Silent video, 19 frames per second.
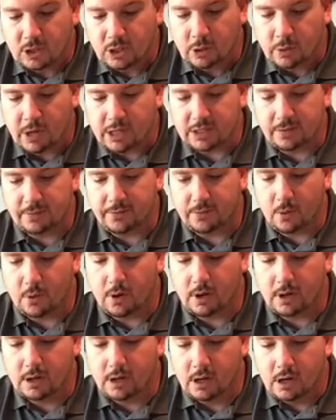Question
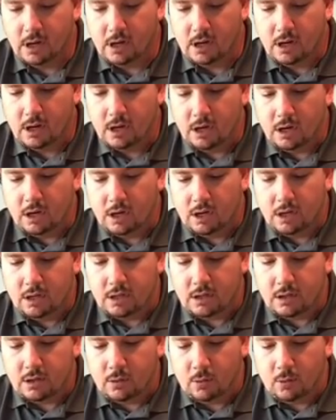4,
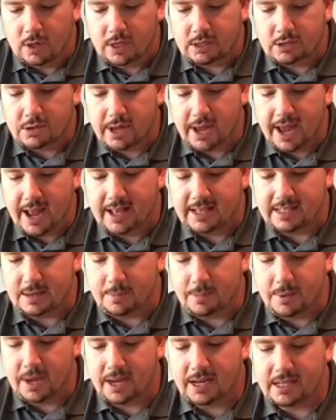what do the ads
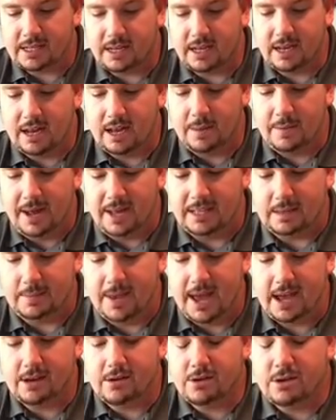depict about
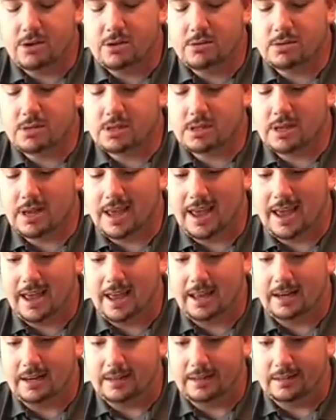tobacco use?
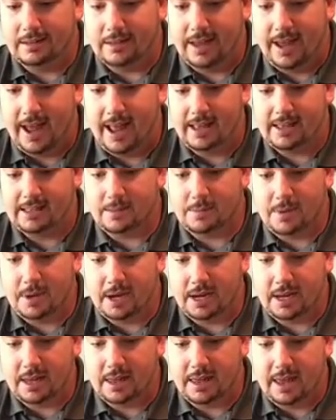And the ads
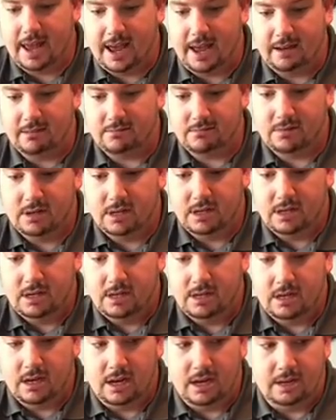depict that
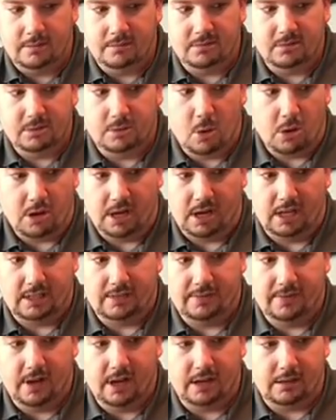smoking is
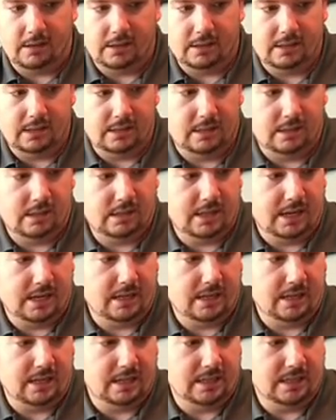fun, because it looks
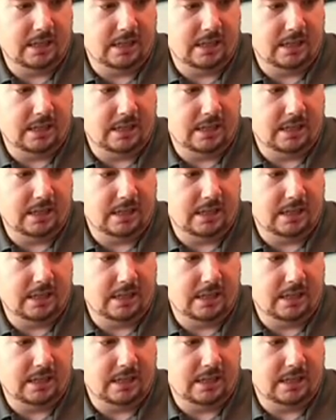like